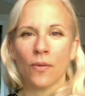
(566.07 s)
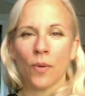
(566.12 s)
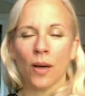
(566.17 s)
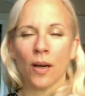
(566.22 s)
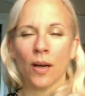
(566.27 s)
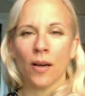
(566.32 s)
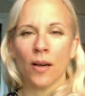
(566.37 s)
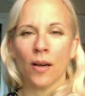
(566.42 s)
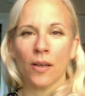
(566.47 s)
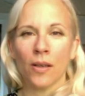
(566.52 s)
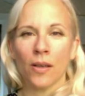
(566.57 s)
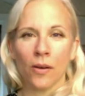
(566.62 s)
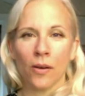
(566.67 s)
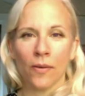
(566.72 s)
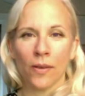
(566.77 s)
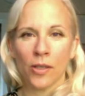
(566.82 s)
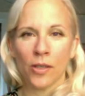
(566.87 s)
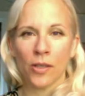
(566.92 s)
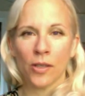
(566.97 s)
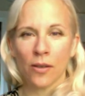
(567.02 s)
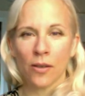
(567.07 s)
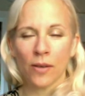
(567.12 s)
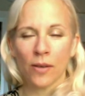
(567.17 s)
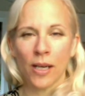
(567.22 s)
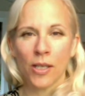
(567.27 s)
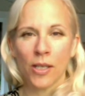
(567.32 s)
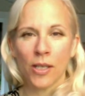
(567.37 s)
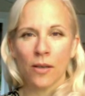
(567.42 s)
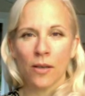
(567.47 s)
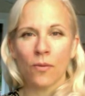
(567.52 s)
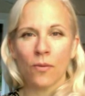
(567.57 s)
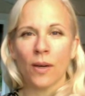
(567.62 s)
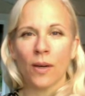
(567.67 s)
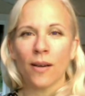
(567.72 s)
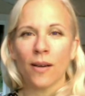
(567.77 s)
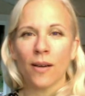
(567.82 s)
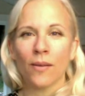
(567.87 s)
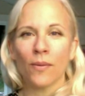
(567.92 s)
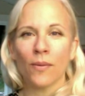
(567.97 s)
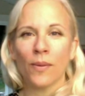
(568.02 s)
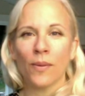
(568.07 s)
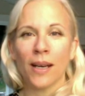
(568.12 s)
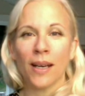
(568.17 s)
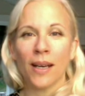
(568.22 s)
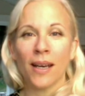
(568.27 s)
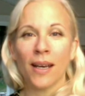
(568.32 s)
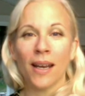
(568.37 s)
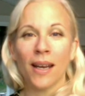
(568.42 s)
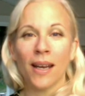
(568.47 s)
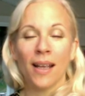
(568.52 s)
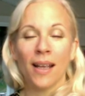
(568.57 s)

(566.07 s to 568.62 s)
where you're of a generation where when